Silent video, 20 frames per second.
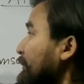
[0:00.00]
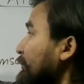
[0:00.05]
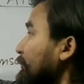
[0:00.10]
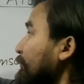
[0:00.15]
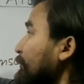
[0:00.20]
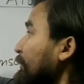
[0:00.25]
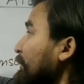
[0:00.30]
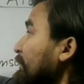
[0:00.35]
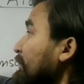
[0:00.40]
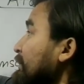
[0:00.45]

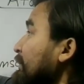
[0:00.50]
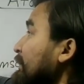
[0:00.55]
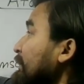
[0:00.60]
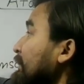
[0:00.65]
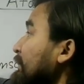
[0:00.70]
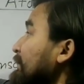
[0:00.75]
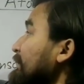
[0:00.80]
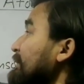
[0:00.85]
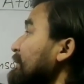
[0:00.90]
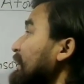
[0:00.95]
with
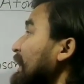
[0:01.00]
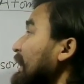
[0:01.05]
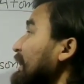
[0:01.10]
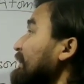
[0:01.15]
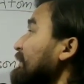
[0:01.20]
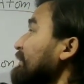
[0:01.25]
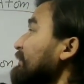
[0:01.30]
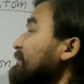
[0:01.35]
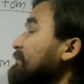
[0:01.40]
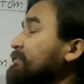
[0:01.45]

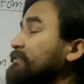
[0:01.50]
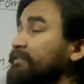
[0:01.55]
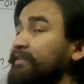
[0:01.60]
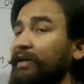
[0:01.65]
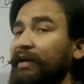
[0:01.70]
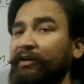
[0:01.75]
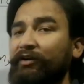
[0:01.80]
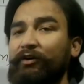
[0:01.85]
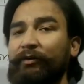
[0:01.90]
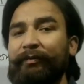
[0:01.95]
Dalton's
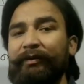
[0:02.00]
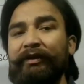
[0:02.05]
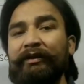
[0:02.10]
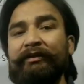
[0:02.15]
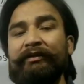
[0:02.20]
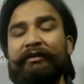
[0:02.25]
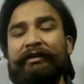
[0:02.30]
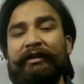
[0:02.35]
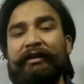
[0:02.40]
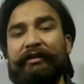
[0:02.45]

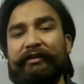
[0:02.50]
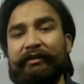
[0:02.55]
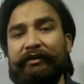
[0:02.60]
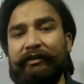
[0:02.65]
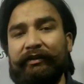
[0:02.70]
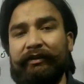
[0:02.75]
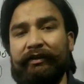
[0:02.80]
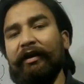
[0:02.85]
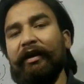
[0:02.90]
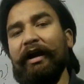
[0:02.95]
atomic
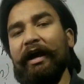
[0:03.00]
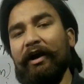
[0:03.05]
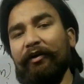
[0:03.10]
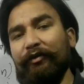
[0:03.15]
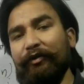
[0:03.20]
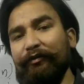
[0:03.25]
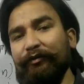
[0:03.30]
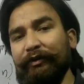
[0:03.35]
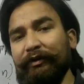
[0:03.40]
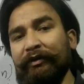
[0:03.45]
theory.
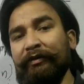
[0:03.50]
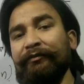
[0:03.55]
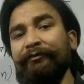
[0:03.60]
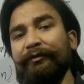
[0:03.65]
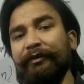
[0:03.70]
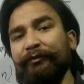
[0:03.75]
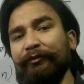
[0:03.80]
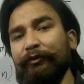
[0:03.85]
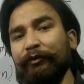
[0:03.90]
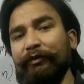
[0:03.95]
However,
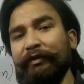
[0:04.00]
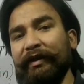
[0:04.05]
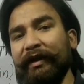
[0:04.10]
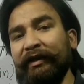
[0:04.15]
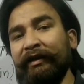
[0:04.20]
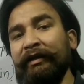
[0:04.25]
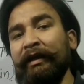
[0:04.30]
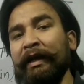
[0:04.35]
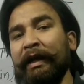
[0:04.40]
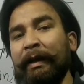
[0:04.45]
before
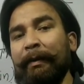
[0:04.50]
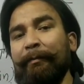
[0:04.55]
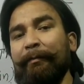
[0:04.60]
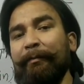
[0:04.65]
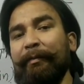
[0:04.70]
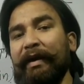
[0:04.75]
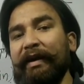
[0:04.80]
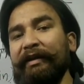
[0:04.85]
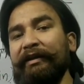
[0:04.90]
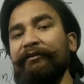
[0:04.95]
that,
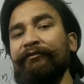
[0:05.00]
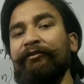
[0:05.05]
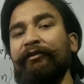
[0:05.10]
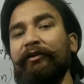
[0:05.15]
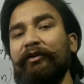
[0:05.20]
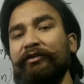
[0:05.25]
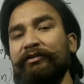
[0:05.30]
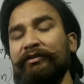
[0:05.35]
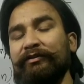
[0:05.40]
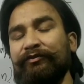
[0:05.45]
many
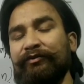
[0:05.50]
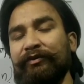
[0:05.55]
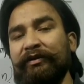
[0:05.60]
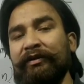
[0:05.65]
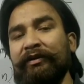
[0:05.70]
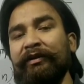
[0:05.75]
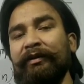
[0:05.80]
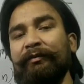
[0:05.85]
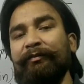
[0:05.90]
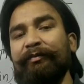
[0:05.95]

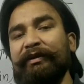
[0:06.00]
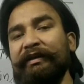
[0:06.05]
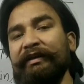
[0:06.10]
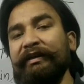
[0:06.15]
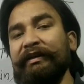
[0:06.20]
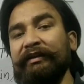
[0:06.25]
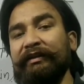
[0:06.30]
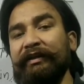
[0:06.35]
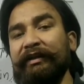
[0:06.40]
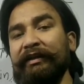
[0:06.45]
philosophers
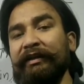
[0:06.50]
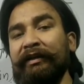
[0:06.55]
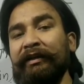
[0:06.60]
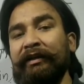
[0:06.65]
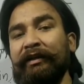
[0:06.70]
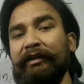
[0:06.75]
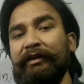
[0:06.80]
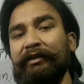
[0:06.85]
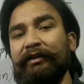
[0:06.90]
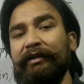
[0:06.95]
predicted
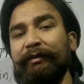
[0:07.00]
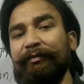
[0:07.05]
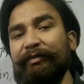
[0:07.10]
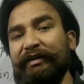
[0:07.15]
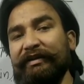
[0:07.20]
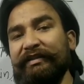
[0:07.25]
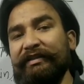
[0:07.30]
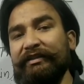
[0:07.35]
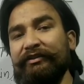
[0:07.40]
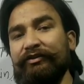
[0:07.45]
the
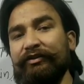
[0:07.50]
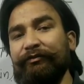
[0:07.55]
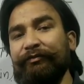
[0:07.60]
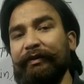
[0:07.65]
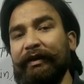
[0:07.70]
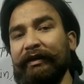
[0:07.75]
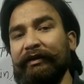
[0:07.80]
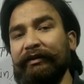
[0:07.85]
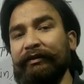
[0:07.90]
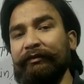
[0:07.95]
presence of
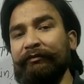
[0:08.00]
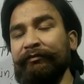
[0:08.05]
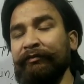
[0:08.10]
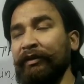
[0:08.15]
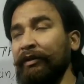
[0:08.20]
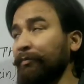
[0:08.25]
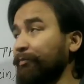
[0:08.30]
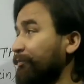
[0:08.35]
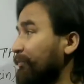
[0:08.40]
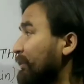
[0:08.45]
atom,
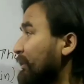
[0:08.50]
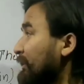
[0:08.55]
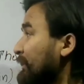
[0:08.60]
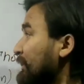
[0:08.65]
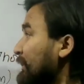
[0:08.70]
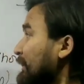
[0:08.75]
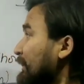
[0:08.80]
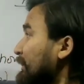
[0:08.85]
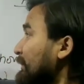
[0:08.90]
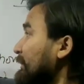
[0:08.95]
but
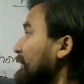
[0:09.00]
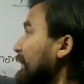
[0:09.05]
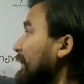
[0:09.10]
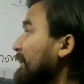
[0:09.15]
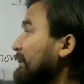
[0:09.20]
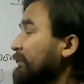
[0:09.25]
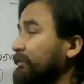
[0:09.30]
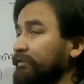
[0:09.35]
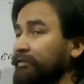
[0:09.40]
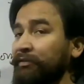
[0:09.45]

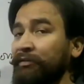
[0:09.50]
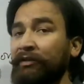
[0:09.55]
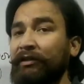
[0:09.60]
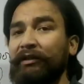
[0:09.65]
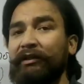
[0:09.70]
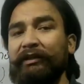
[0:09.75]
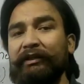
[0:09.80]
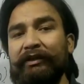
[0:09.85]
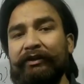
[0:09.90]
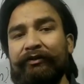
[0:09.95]
Dalton
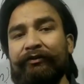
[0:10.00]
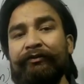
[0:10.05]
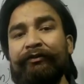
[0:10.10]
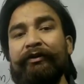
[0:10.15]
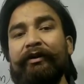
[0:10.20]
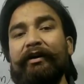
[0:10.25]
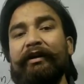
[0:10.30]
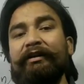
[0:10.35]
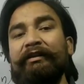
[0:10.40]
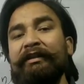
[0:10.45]
gave a